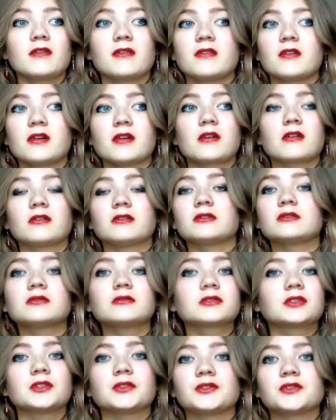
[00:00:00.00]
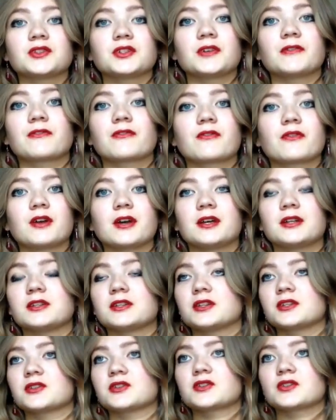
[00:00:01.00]
They're looking different.
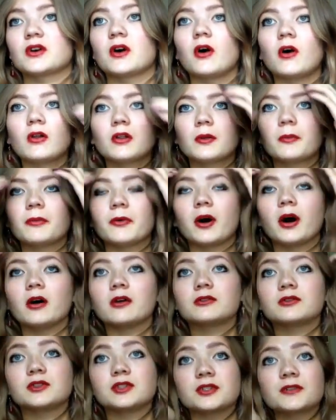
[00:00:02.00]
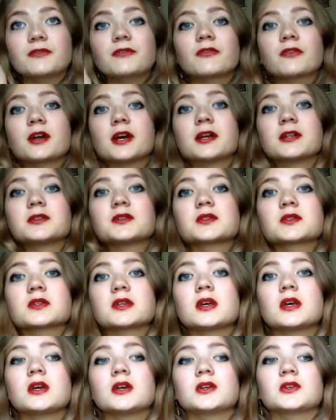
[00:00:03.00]
It's all about difference.
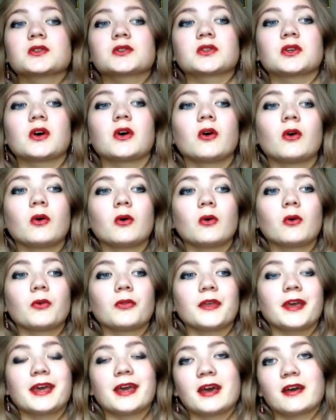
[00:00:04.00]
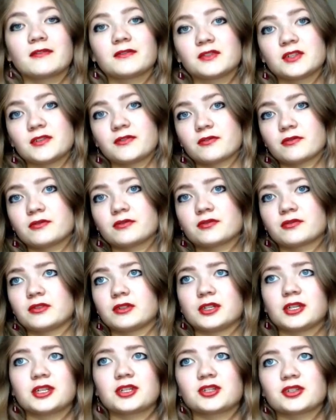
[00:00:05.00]
So they have different
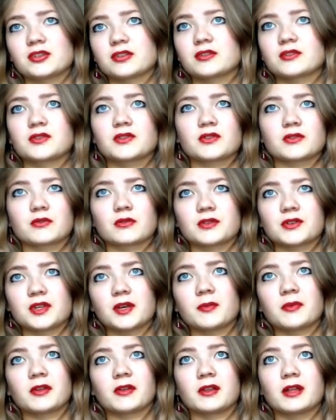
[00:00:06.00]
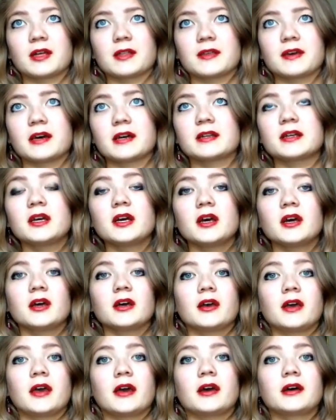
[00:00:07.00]
religions or something like that.
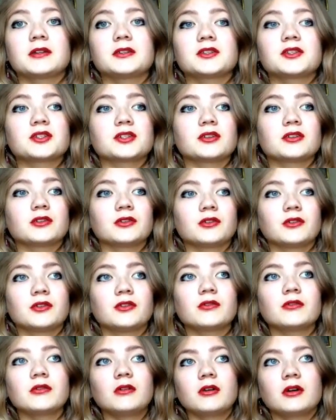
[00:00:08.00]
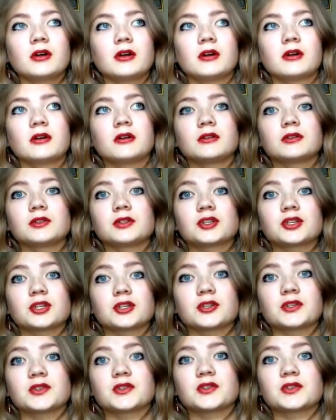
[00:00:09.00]
And you're
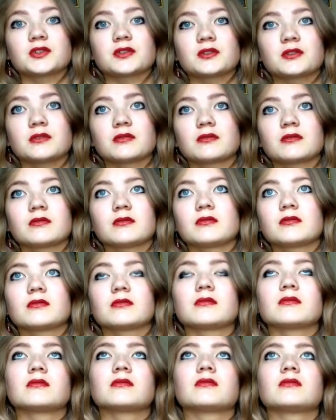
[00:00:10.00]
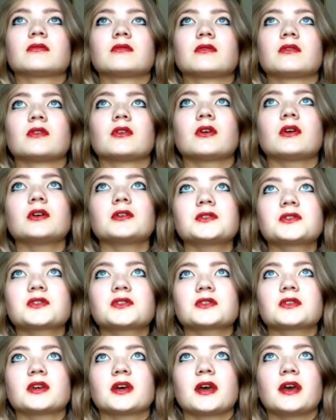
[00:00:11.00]
just not
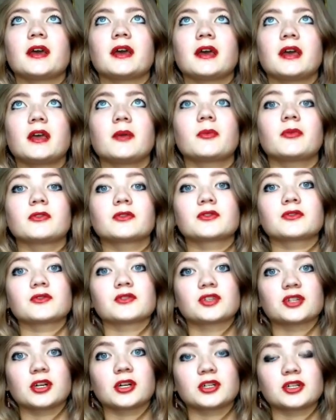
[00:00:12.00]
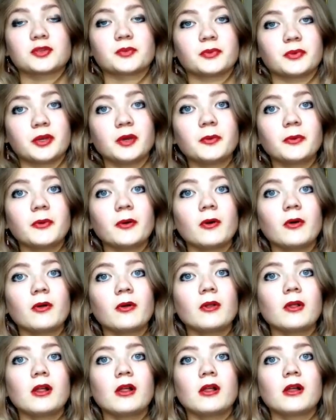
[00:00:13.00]
able to judge people
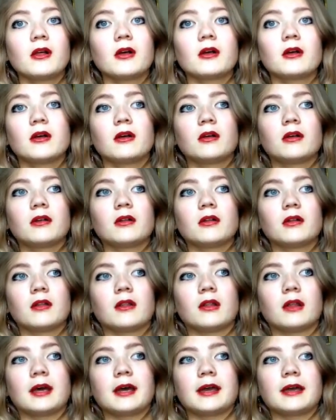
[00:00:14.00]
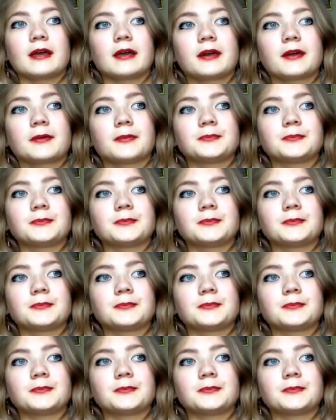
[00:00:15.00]
like